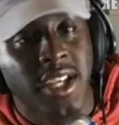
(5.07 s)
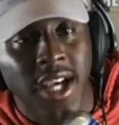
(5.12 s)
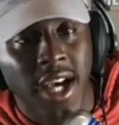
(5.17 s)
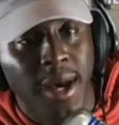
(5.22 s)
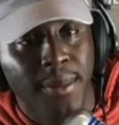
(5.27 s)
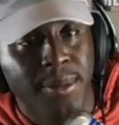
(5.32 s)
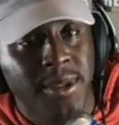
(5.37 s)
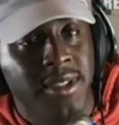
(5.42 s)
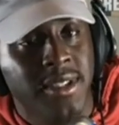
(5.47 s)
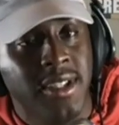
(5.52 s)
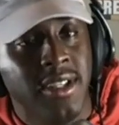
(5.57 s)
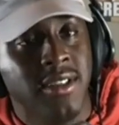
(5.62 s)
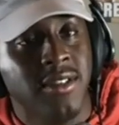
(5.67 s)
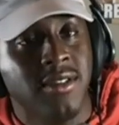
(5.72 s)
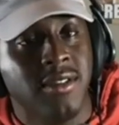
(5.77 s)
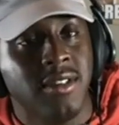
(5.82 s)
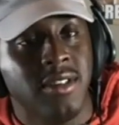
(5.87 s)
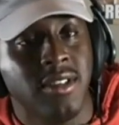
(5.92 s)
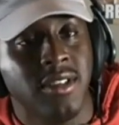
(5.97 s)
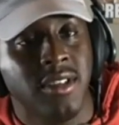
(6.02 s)

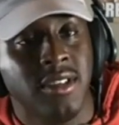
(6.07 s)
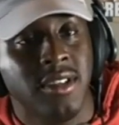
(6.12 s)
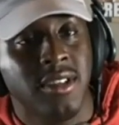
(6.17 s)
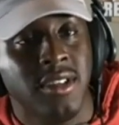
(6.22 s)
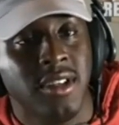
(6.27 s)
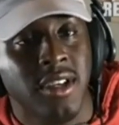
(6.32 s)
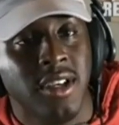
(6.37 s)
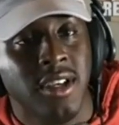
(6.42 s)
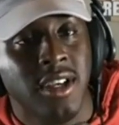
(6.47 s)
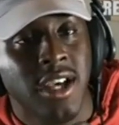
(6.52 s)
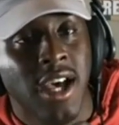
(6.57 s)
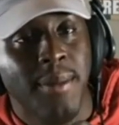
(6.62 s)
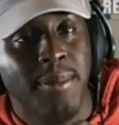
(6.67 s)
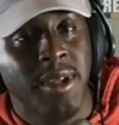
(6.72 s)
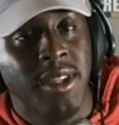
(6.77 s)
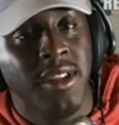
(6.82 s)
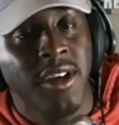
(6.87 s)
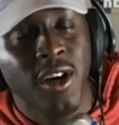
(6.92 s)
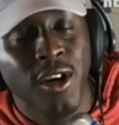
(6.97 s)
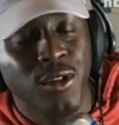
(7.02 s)
competition, I
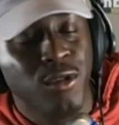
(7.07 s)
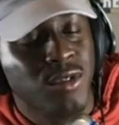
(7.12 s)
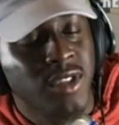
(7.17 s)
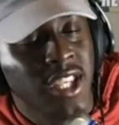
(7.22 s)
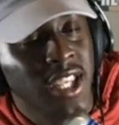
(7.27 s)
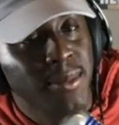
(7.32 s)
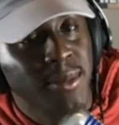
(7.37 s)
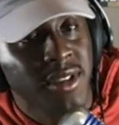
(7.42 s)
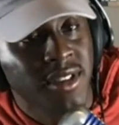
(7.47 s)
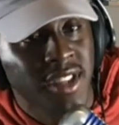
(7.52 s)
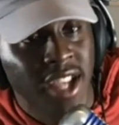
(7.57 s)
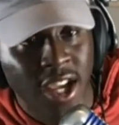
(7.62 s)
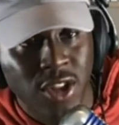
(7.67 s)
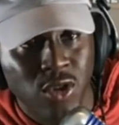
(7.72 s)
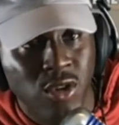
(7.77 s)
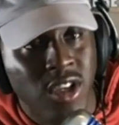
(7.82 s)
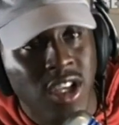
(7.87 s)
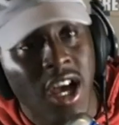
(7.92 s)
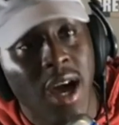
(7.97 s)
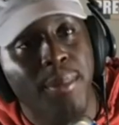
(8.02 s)
mean, the other team is not
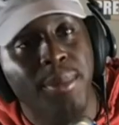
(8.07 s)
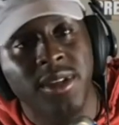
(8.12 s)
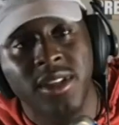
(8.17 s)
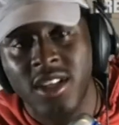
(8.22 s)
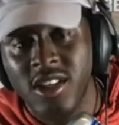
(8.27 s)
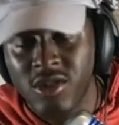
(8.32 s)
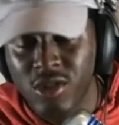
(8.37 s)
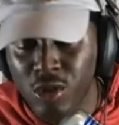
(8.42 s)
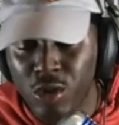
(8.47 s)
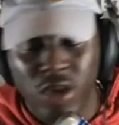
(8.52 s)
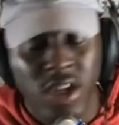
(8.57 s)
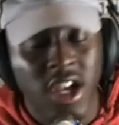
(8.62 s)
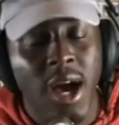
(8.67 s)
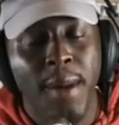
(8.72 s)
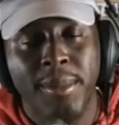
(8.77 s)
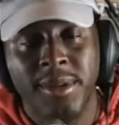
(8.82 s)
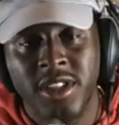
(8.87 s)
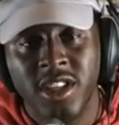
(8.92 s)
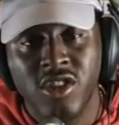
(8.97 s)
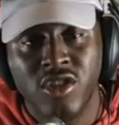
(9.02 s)
your competition. Your
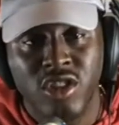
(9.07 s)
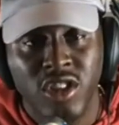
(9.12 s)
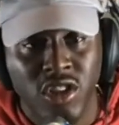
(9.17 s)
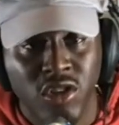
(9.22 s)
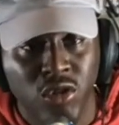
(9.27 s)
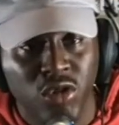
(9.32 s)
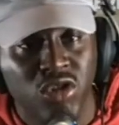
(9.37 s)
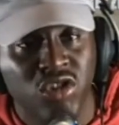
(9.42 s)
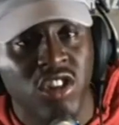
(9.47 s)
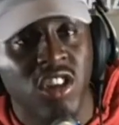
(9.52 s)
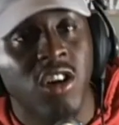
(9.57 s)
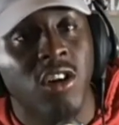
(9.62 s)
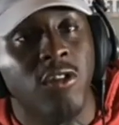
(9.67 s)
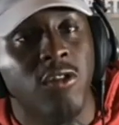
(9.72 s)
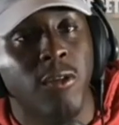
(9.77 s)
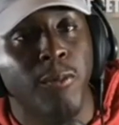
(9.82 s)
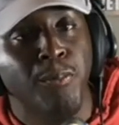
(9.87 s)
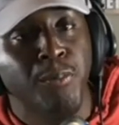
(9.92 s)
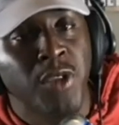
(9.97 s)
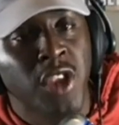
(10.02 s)
competition is yourself.
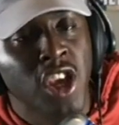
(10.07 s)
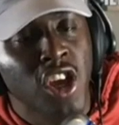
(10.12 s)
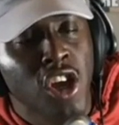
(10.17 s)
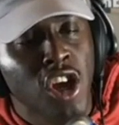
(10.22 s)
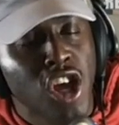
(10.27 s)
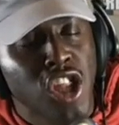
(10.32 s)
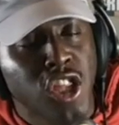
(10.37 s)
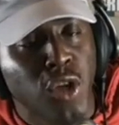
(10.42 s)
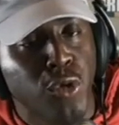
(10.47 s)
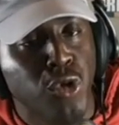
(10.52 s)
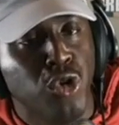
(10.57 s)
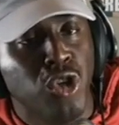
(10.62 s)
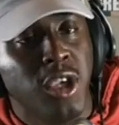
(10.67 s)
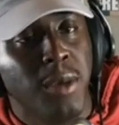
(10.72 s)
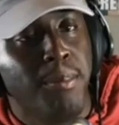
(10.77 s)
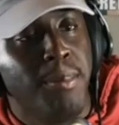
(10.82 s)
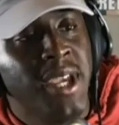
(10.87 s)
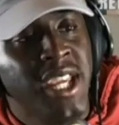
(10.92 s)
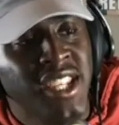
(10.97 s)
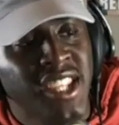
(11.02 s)
So when you're
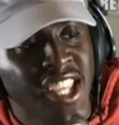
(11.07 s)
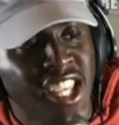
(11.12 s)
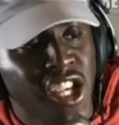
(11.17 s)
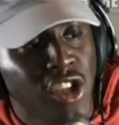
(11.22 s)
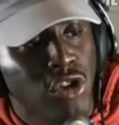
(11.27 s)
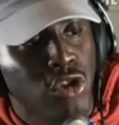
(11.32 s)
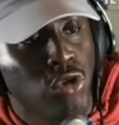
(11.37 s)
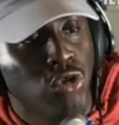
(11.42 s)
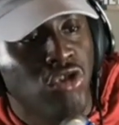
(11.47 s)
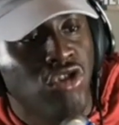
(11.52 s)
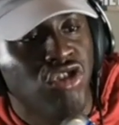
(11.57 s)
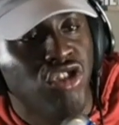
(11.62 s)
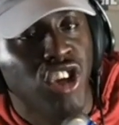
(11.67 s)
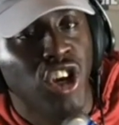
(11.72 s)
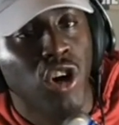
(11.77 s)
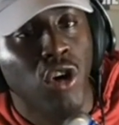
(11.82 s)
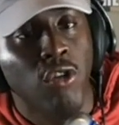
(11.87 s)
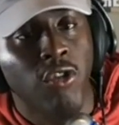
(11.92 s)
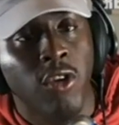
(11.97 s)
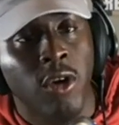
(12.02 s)
competing against
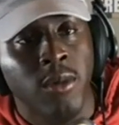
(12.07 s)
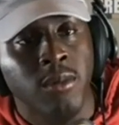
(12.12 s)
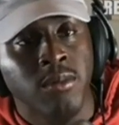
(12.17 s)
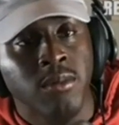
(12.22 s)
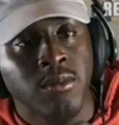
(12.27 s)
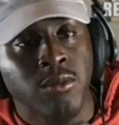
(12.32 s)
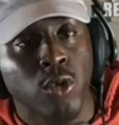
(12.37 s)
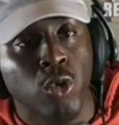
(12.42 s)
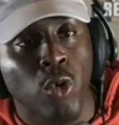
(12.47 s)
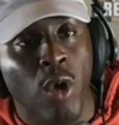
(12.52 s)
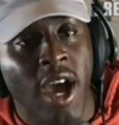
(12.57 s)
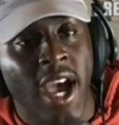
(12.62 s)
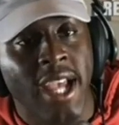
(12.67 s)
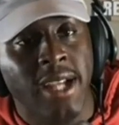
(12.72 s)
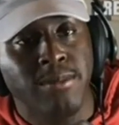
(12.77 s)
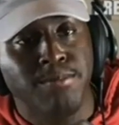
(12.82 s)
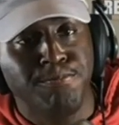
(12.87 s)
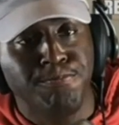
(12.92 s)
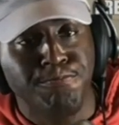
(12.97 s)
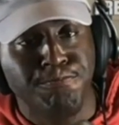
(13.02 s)
yourself,
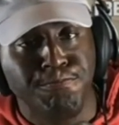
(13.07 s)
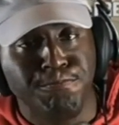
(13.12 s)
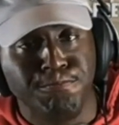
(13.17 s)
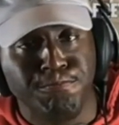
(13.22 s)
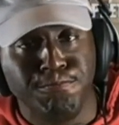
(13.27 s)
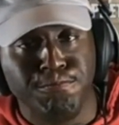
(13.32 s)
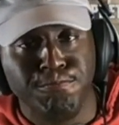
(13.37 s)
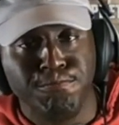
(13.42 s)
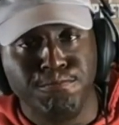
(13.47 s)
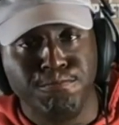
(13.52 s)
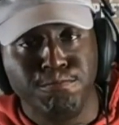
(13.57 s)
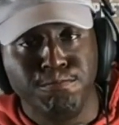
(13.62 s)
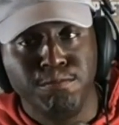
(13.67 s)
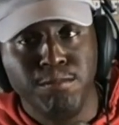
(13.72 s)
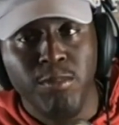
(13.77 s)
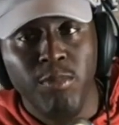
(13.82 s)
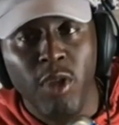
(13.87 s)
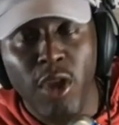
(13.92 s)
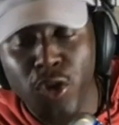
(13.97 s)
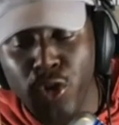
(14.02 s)
right,
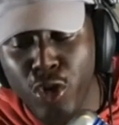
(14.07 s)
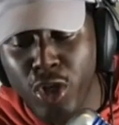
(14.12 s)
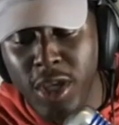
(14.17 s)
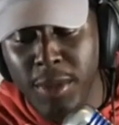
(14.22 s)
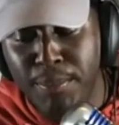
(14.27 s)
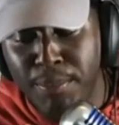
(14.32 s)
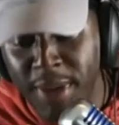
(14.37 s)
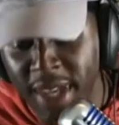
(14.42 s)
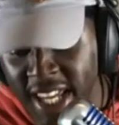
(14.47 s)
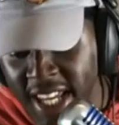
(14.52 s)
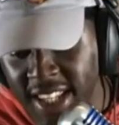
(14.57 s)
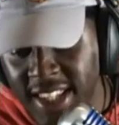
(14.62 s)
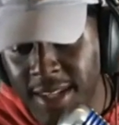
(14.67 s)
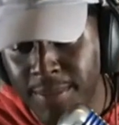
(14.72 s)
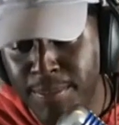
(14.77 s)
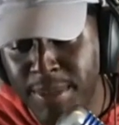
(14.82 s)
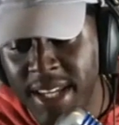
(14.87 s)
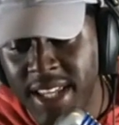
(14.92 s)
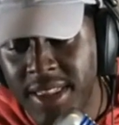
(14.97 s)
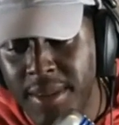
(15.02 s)
and you're competing to
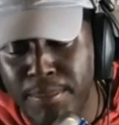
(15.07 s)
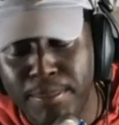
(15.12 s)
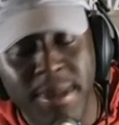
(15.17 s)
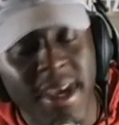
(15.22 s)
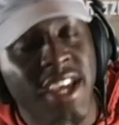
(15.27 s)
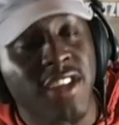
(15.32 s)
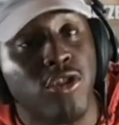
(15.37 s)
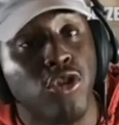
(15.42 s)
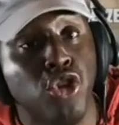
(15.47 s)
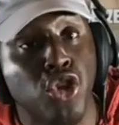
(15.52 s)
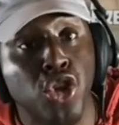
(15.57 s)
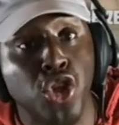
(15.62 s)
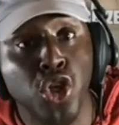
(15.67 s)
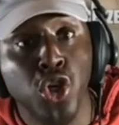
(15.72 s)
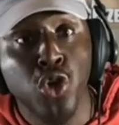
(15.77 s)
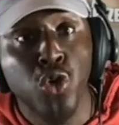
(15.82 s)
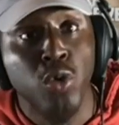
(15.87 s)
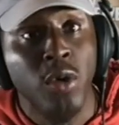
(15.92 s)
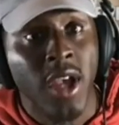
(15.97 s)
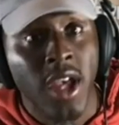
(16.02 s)
be the best
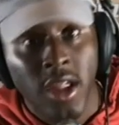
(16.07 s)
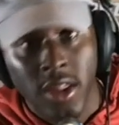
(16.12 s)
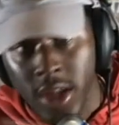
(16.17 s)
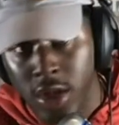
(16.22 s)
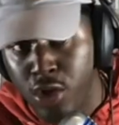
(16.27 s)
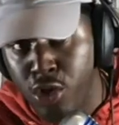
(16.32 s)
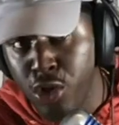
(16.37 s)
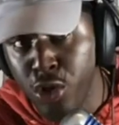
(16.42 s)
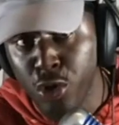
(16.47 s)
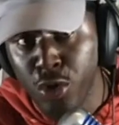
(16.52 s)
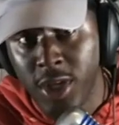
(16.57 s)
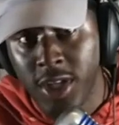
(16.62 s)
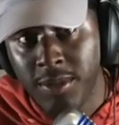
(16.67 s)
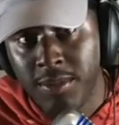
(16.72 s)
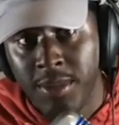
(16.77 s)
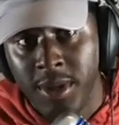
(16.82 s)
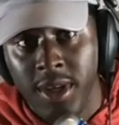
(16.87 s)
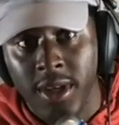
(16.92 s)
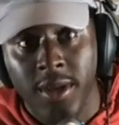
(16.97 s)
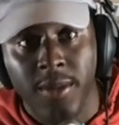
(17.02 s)
you that you can
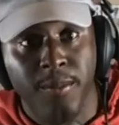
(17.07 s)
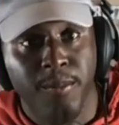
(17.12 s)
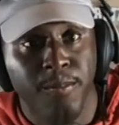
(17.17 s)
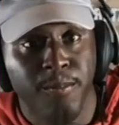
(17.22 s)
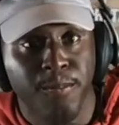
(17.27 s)
be,